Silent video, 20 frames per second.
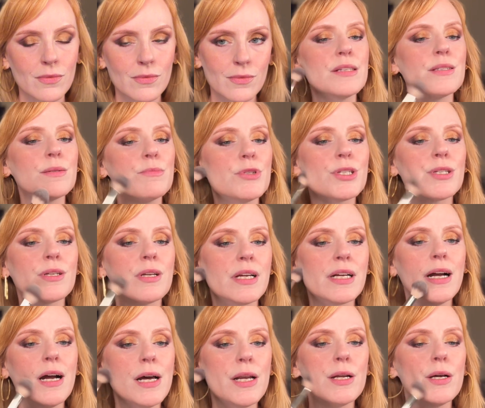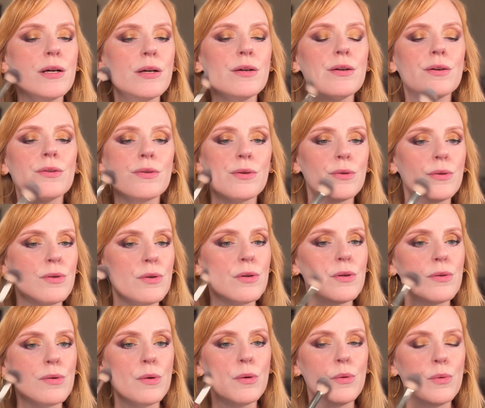So I'm just going to kind of
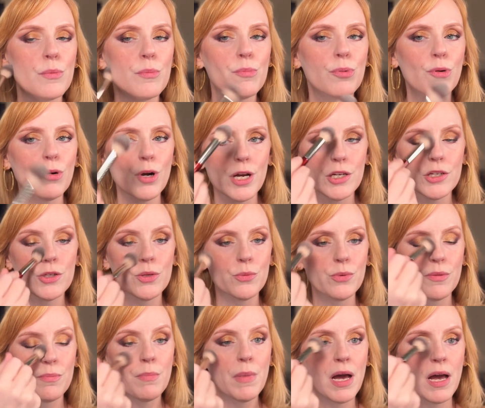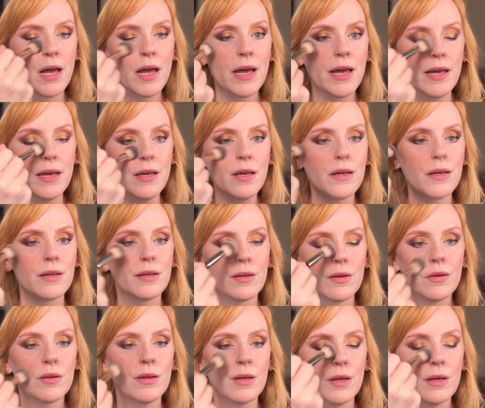brush with my
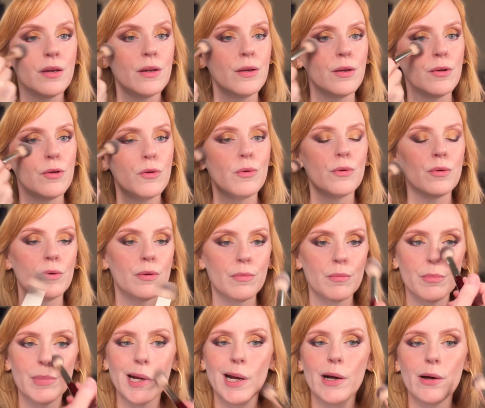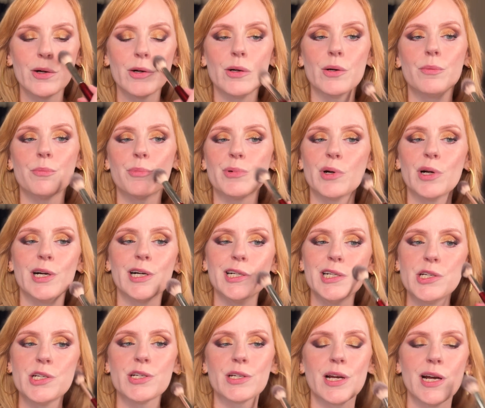powder
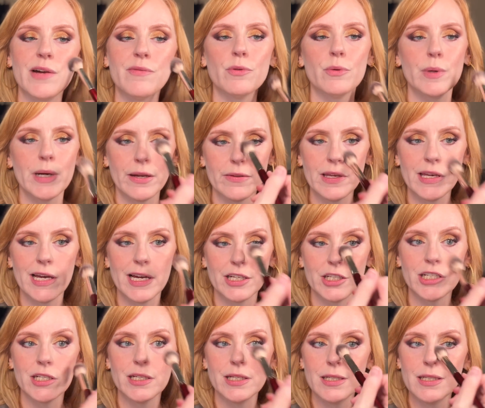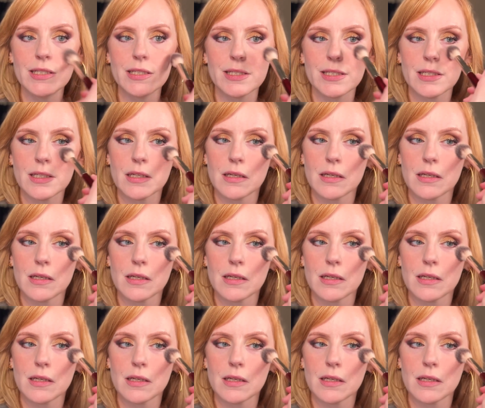brush kind of around the edges.